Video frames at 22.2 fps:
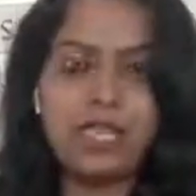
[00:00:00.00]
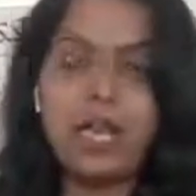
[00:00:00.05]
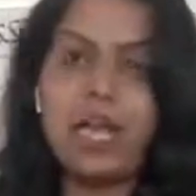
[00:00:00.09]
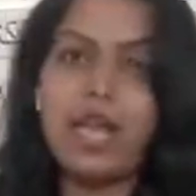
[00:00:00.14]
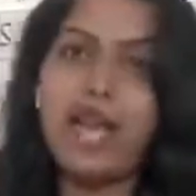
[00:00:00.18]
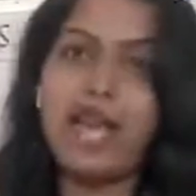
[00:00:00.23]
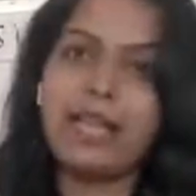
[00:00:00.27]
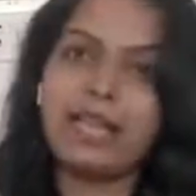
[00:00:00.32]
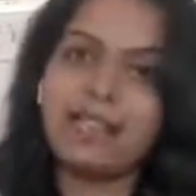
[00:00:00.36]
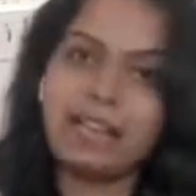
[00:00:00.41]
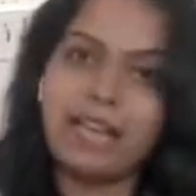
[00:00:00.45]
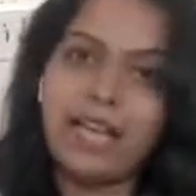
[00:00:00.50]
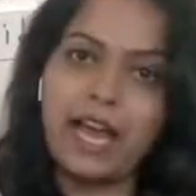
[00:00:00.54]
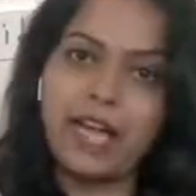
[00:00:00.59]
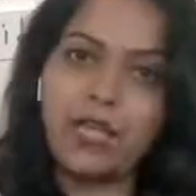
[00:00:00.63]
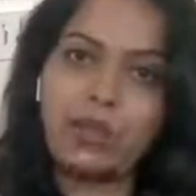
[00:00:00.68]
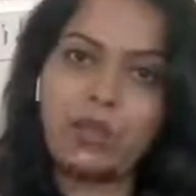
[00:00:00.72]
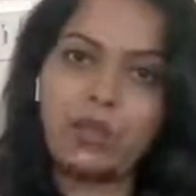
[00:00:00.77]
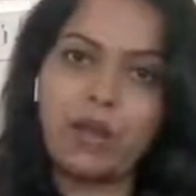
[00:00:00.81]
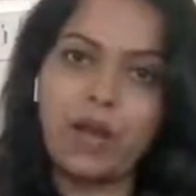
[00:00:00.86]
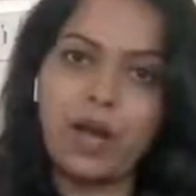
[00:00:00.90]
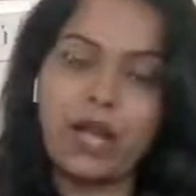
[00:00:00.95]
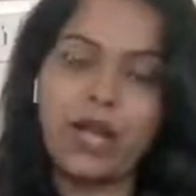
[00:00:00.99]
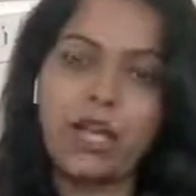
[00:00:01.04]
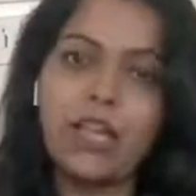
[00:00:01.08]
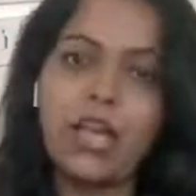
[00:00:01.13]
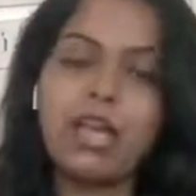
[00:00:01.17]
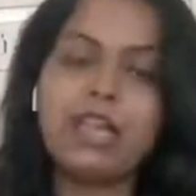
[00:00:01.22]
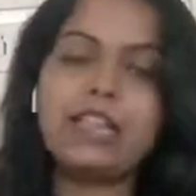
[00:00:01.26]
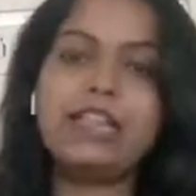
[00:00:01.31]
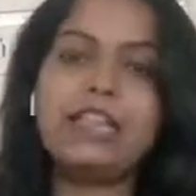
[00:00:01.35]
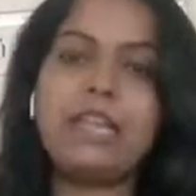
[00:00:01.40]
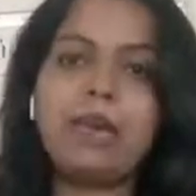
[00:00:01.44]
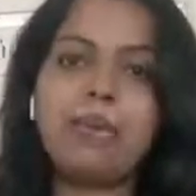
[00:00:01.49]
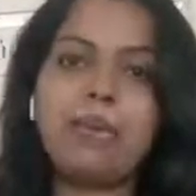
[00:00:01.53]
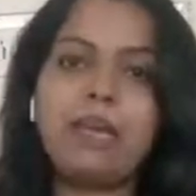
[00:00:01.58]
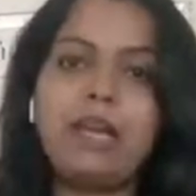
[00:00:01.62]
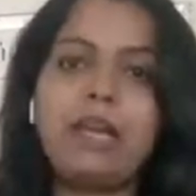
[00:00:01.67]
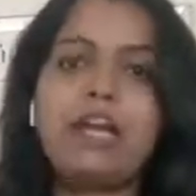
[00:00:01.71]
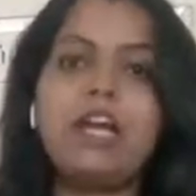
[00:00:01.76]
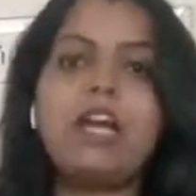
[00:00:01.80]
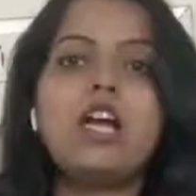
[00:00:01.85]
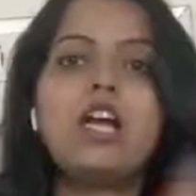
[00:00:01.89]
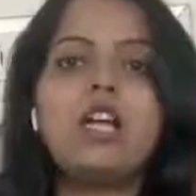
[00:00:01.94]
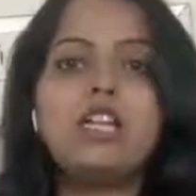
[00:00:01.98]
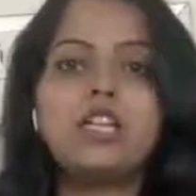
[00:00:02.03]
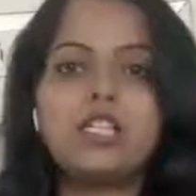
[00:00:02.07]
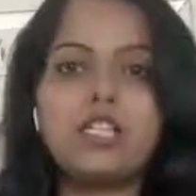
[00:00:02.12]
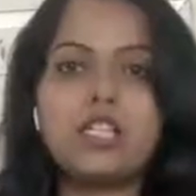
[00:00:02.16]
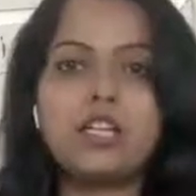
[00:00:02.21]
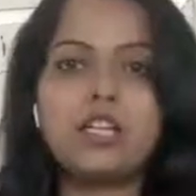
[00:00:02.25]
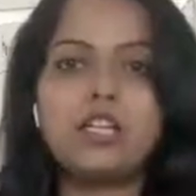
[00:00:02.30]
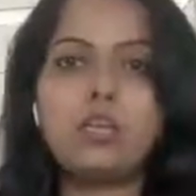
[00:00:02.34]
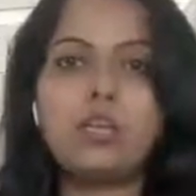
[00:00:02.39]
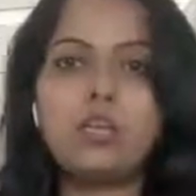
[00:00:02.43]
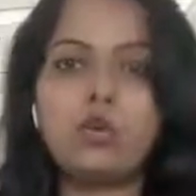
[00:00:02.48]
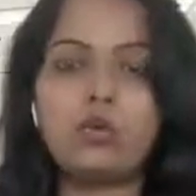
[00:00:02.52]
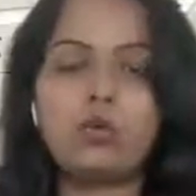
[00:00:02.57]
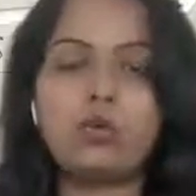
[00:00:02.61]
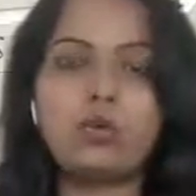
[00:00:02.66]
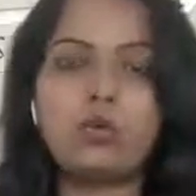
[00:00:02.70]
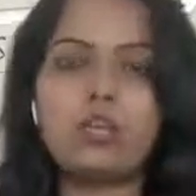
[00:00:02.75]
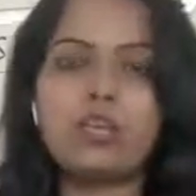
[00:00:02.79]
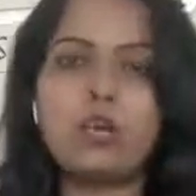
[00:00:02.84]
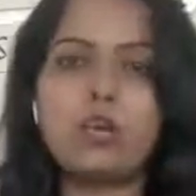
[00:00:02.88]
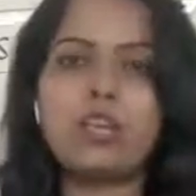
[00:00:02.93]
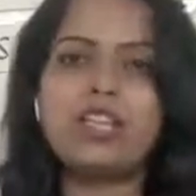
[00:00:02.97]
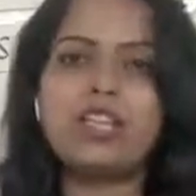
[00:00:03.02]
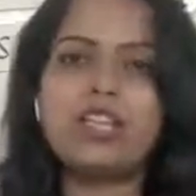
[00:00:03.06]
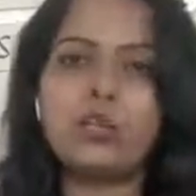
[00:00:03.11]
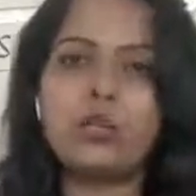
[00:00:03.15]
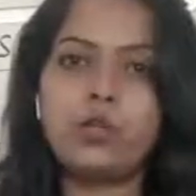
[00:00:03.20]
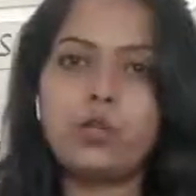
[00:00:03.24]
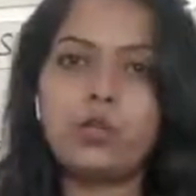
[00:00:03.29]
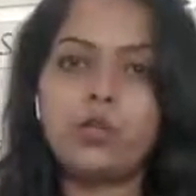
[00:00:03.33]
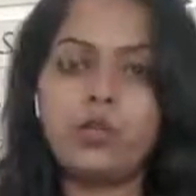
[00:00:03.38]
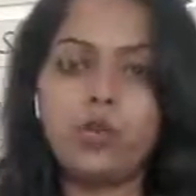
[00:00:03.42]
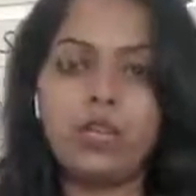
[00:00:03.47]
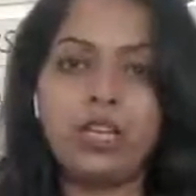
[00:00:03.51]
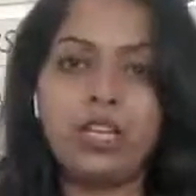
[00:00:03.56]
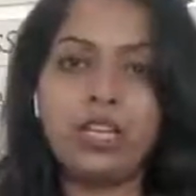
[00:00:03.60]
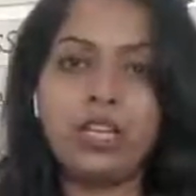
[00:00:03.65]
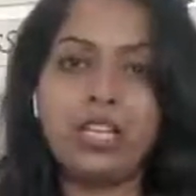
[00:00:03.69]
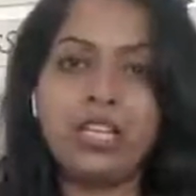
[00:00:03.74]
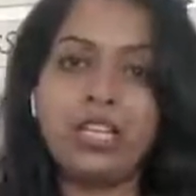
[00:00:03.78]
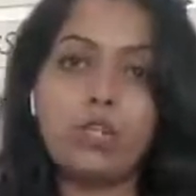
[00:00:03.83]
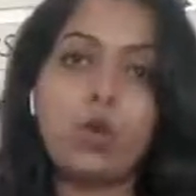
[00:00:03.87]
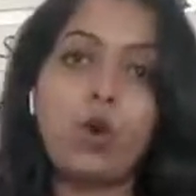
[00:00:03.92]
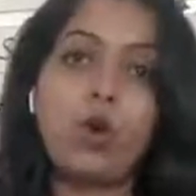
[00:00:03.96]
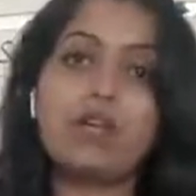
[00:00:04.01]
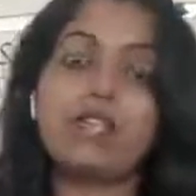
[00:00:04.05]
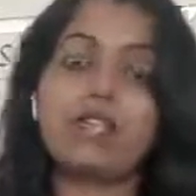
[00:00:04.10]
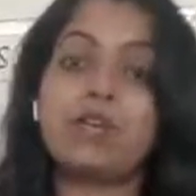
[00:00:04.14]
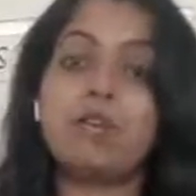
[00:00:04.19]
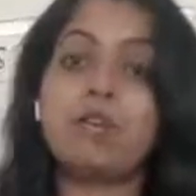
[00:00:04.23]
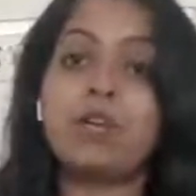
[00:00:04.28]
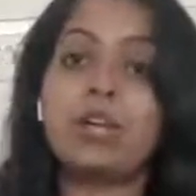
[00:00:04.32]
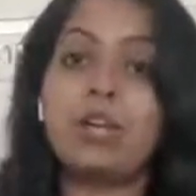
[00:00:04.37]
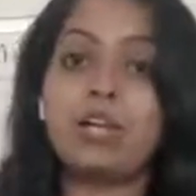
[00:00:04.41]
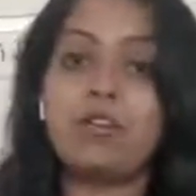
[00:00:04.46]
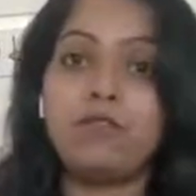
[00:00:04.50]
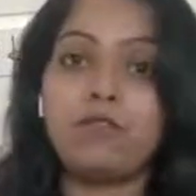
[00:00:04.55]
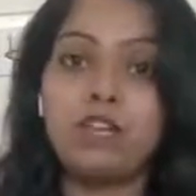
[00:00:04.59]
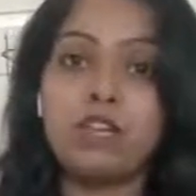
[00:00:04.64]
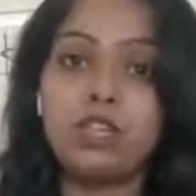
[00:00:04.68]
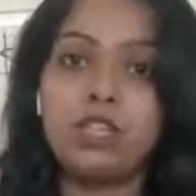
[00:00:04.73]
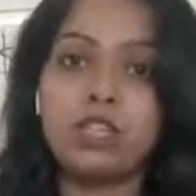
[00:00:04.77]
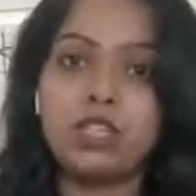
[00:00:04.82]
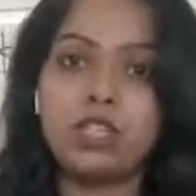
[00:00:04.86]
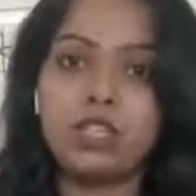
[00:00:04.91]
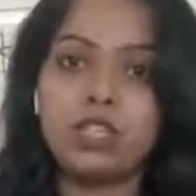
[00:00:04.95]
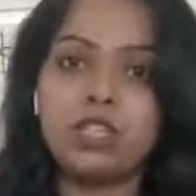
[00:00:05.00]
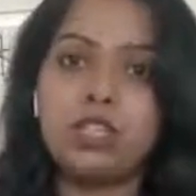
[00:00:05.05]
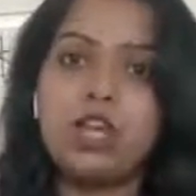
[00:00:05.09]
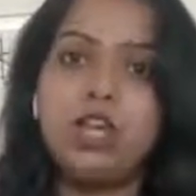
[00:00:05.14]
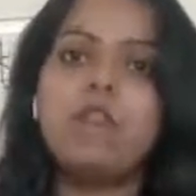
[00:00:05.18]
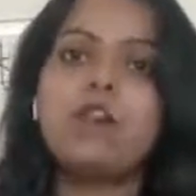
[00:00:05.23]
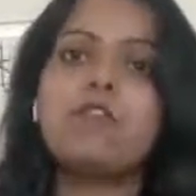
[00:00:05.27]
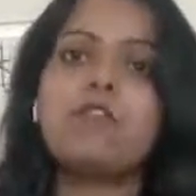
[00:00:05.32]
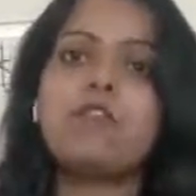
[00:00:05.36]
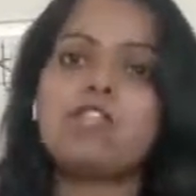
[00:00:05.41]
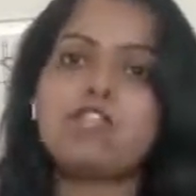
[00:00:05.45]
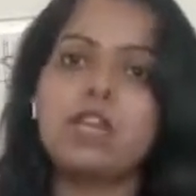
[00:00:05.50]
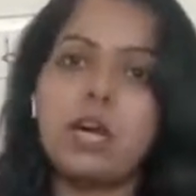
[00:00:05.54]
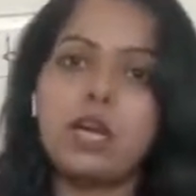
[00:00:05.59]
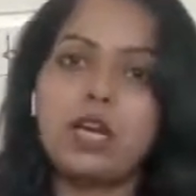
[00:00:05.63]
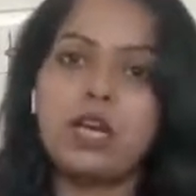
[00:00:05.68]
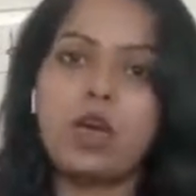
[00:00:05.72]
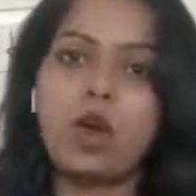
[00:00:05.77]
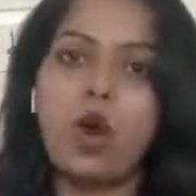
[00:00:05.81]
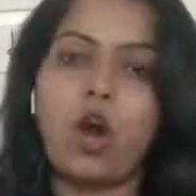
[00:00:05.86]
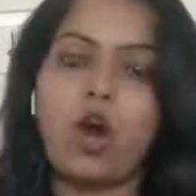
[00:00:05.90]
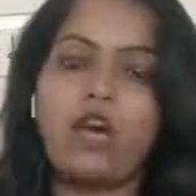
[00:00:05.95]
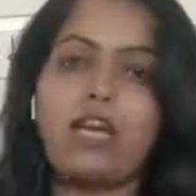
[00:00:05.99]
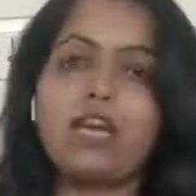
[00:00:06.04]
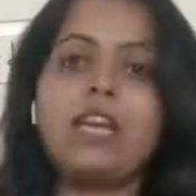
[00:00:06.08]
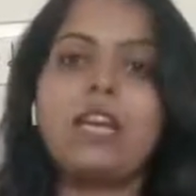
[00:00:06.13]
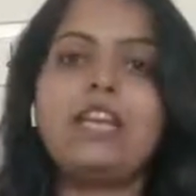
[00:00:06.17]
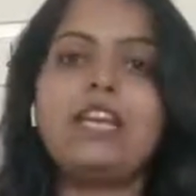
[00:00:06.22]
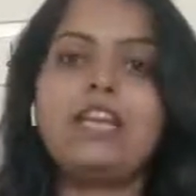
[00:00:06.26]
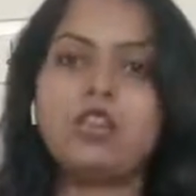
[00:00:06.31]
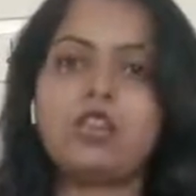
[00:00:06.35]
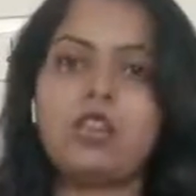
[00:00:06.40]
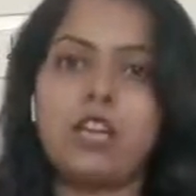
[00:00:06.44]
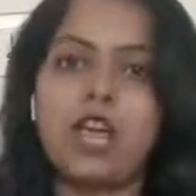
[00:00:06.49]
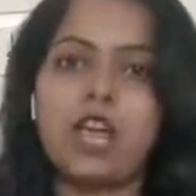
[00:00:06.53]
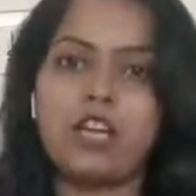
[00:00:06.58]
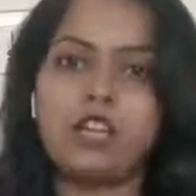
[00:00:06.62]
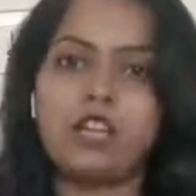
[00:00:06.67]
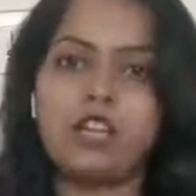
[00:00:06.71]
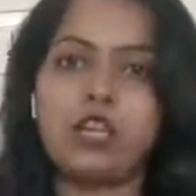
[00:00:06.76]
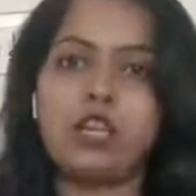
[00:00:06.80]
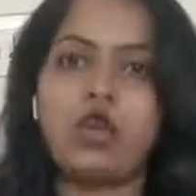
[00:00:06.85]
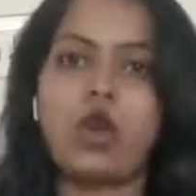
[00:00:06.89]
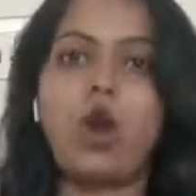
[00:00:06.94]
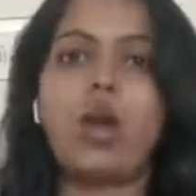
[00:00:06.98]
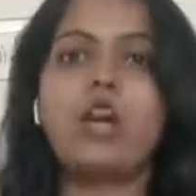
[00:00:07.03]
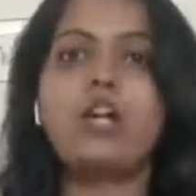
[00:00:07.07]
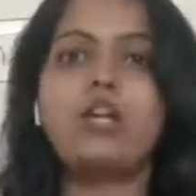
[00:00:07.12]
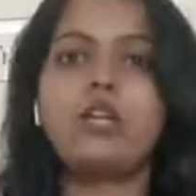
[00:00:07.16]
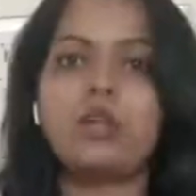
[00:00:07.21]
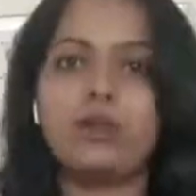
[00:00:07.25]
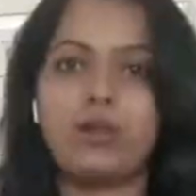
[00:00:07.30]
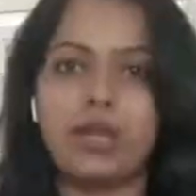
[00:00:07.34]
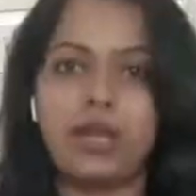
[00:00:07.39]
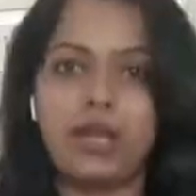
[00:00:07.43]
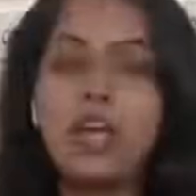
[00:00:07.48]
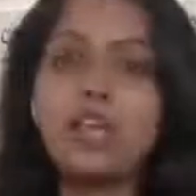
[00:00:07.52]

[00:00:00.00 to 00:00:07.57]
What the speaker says: and that's why they made certain rules or certain treaties or some conventions which are called international law today.